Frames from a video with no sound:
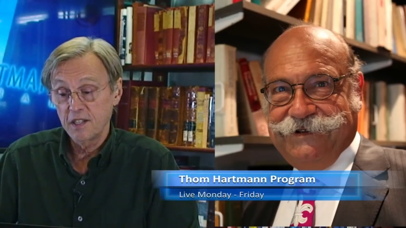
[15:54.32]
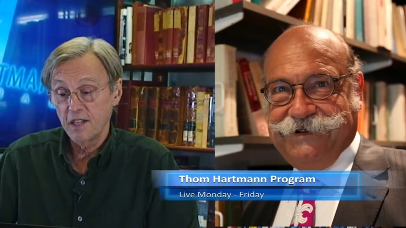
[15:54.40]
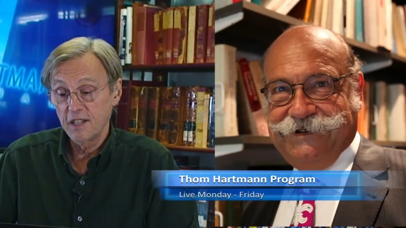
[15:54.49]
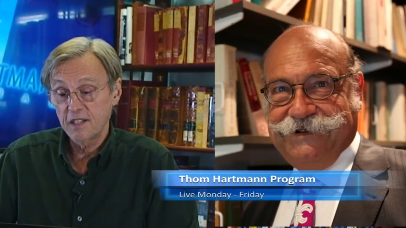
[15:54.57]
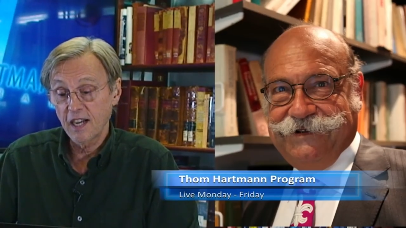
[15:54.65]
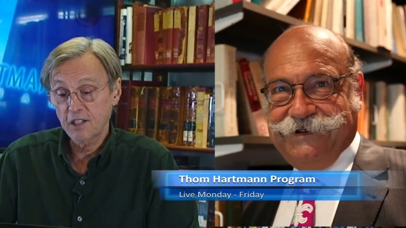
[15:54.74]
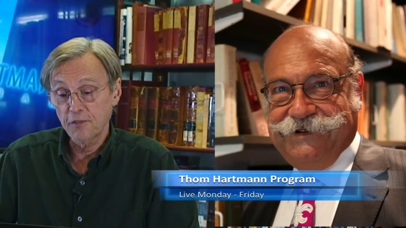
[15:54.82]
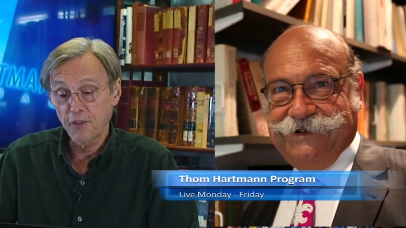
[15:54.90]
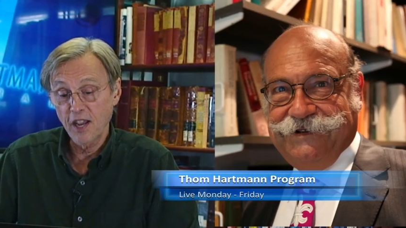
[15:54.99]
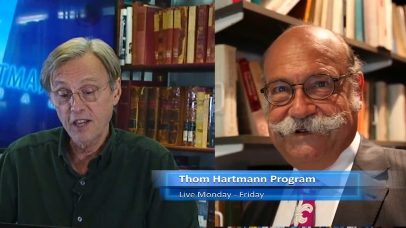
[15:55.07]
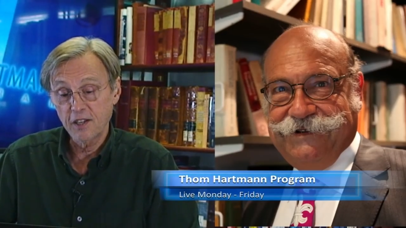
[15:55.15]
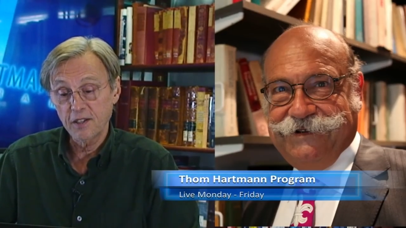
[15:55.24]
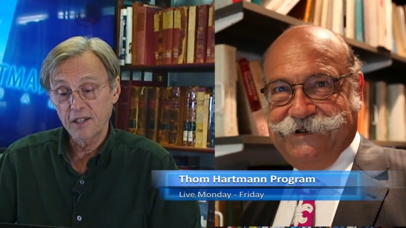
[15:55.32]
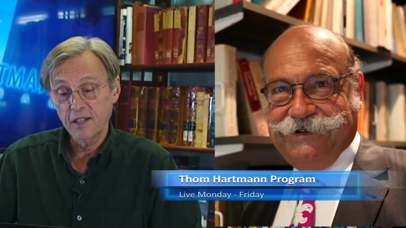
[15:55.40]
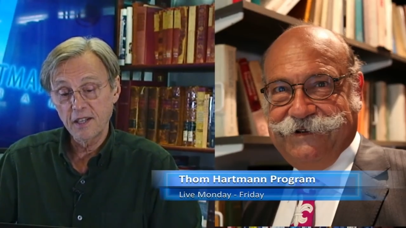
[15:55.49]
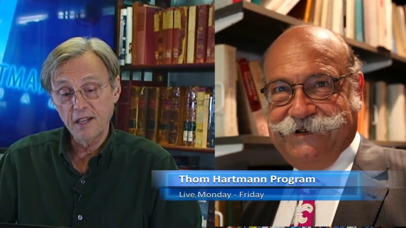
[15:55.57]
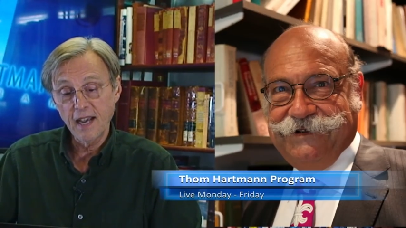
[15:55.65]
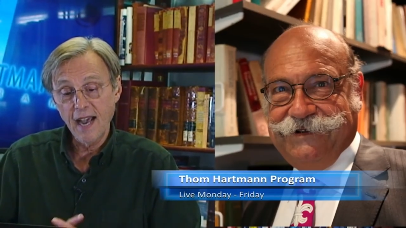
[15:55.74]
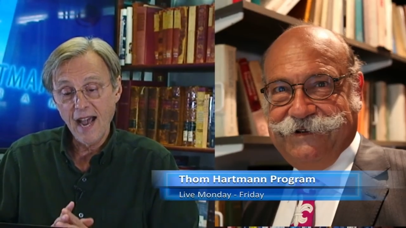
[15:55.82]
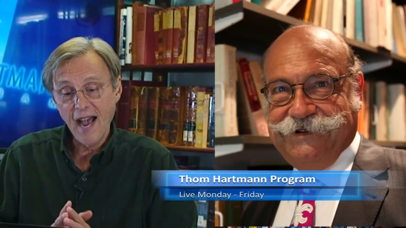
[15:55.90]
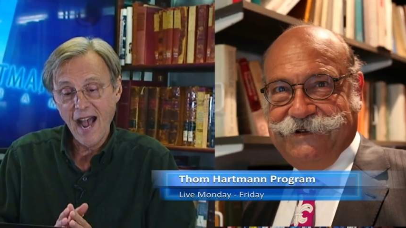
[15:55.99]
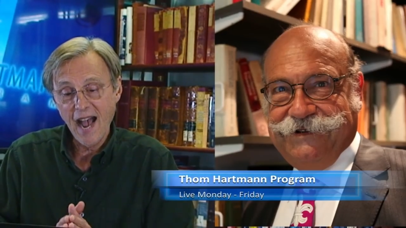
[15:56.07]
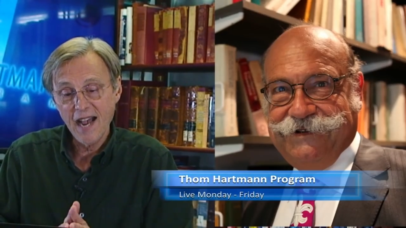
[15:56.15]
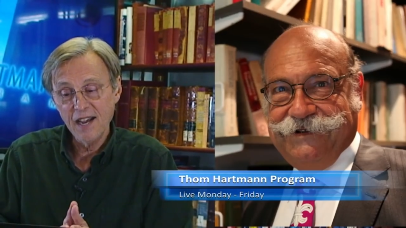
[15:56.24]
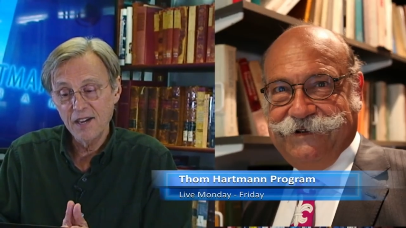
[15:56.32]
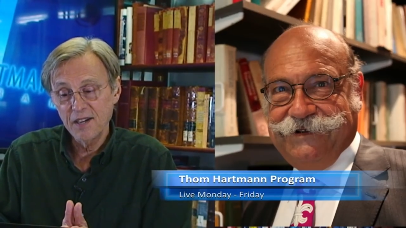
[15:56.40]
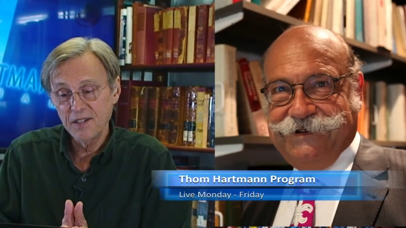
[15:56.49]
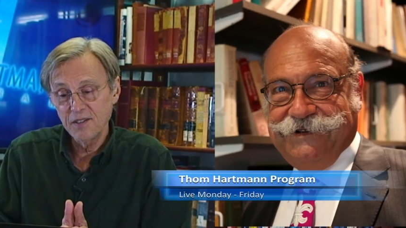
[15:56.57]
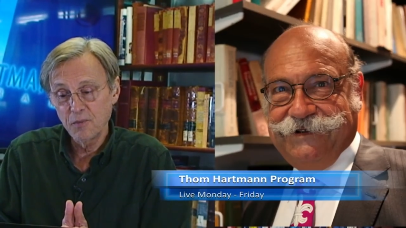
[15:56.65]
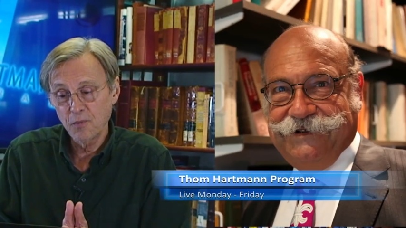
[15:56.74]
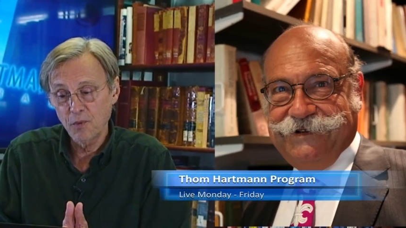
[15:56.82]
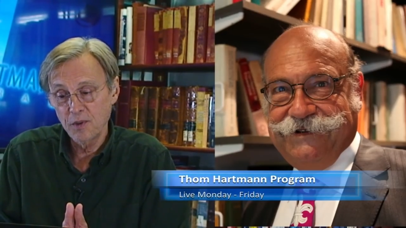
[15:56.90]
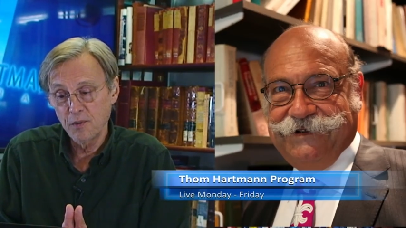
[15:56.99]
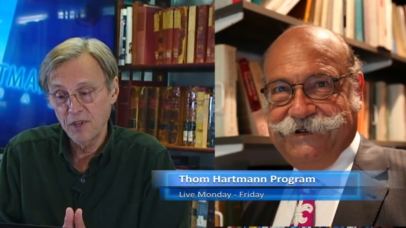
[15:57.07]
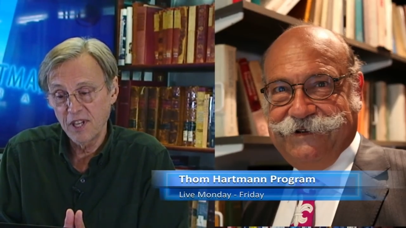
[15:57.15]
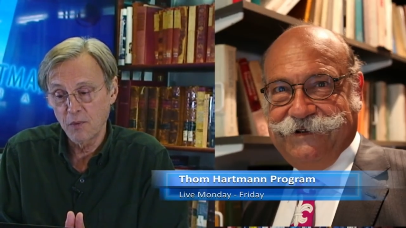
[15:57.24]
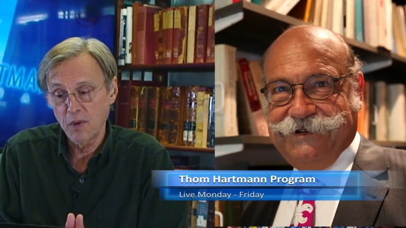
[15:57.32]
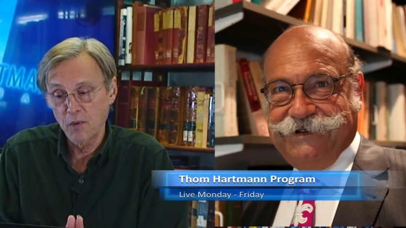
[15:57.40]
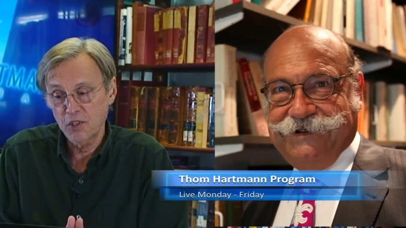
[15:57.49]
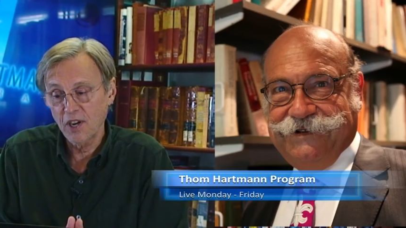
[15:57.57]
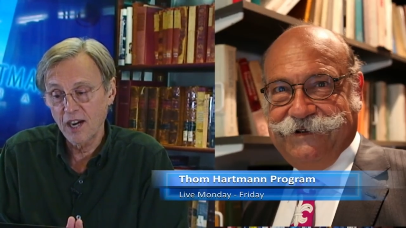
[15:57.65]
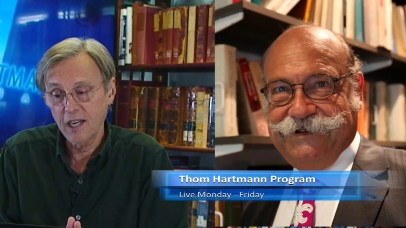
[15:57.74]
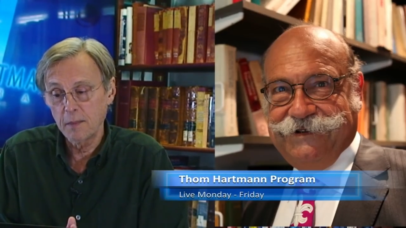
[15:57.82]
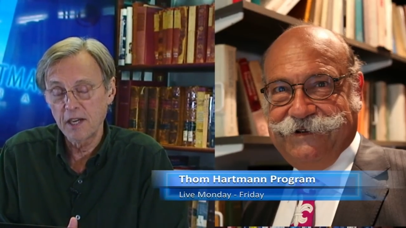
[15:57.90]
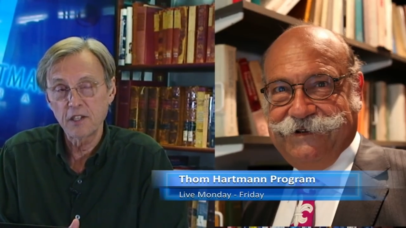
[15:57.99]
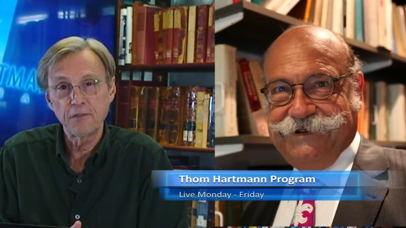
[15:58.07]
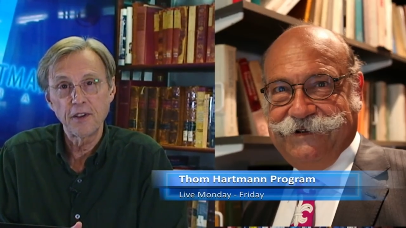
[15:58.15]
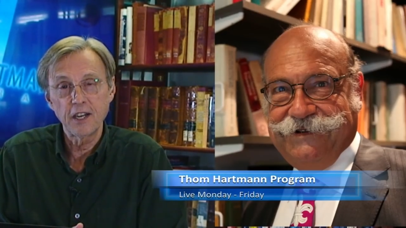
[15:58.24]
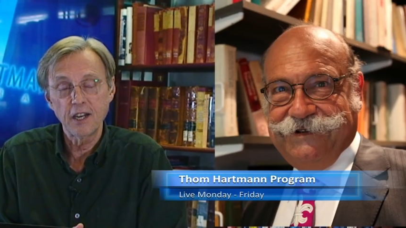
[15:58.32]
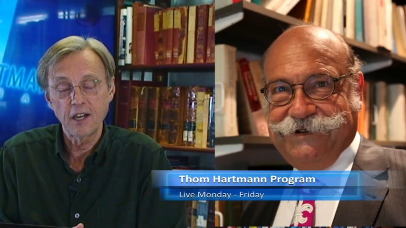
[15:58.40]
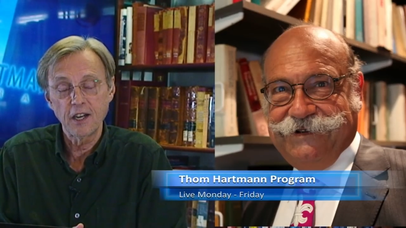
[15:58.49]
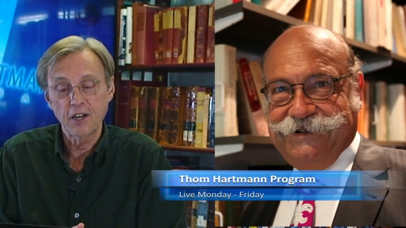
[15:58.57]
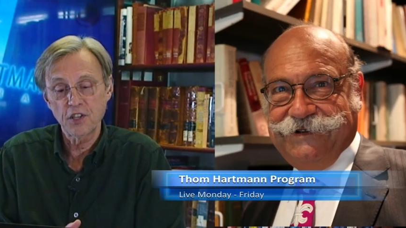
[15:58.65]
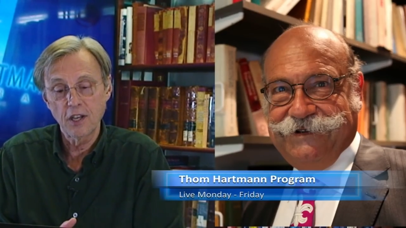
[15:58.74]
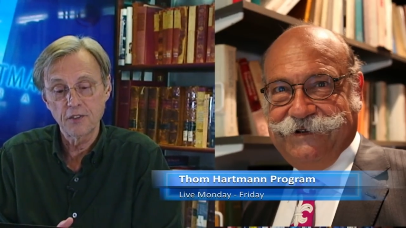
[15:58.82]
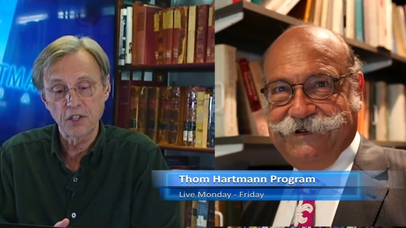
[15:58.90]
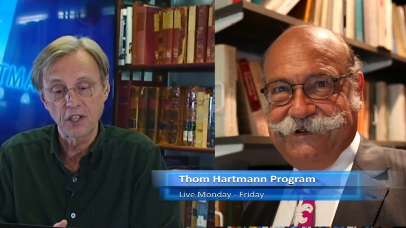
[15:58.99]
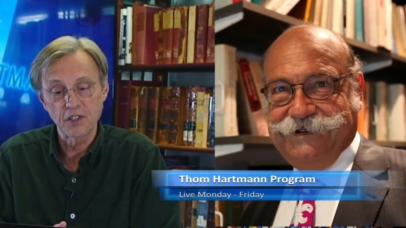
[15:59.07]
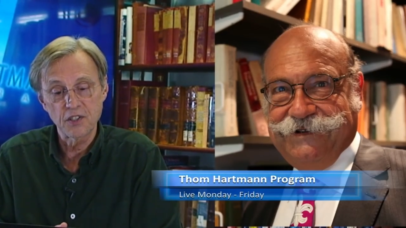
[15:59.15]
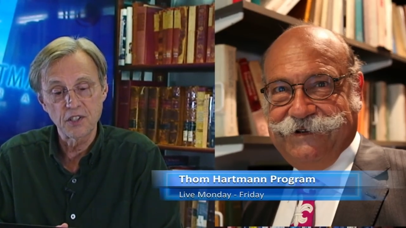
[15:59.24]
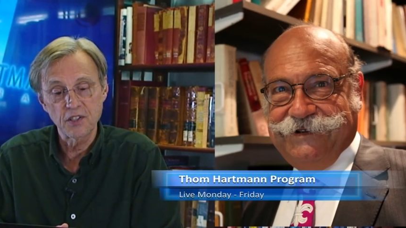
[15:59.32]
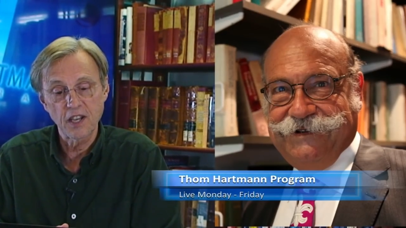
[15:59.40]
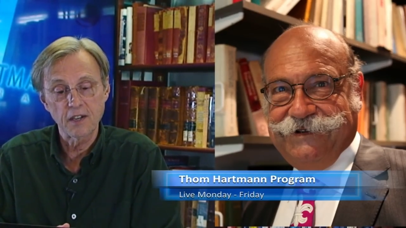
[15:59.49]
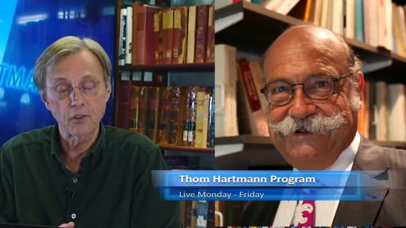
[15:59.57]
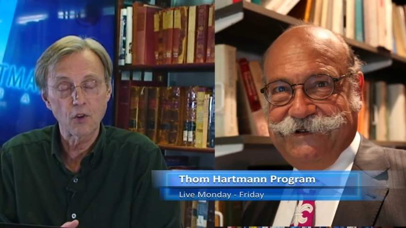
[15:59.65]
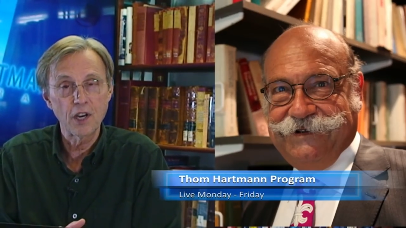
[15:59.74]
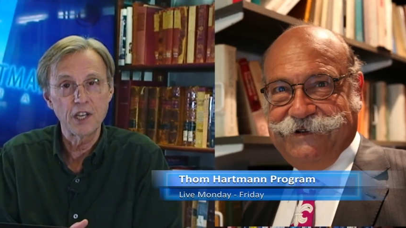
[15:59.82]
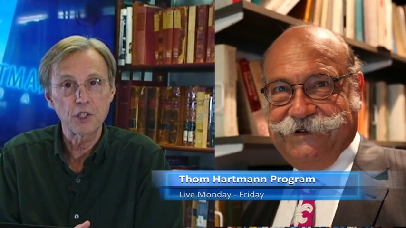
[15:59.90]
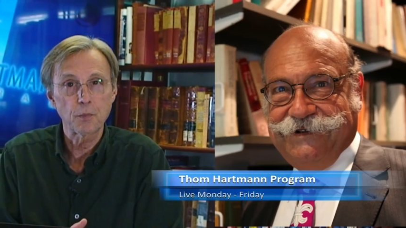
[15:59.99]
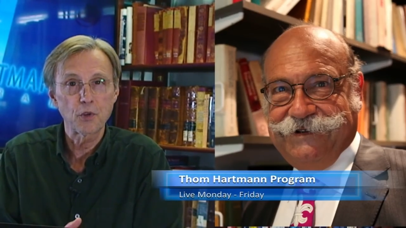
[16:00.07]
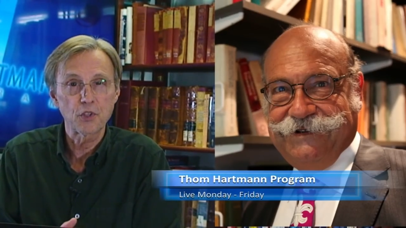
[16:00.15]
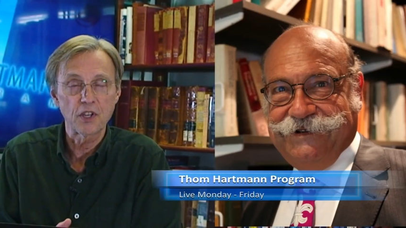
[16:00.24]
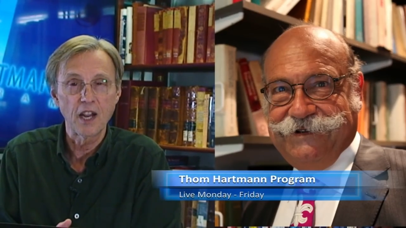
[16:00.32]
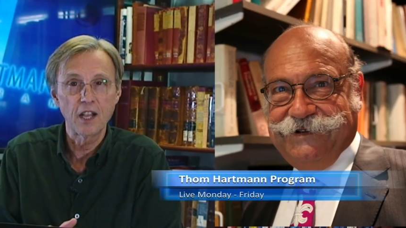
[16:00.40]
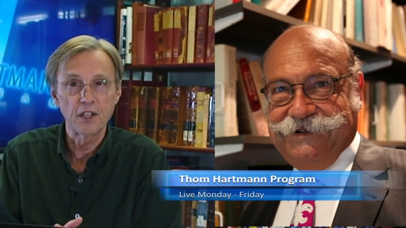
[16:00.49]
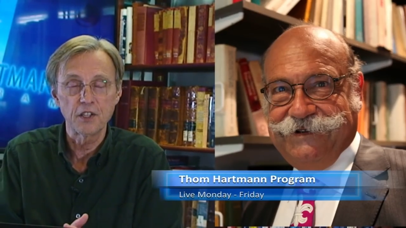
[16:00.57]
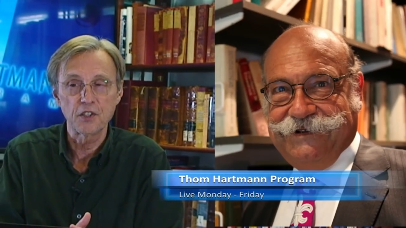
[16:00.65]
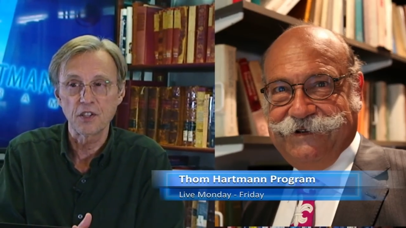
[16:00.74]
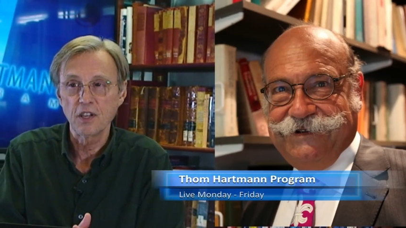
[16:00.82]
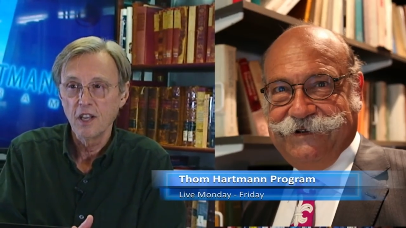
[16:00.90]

Speaker 1: uh, Doctor Frank, uh, we, you know, we were talking about defending ourselves against these kind of crazed personalities, and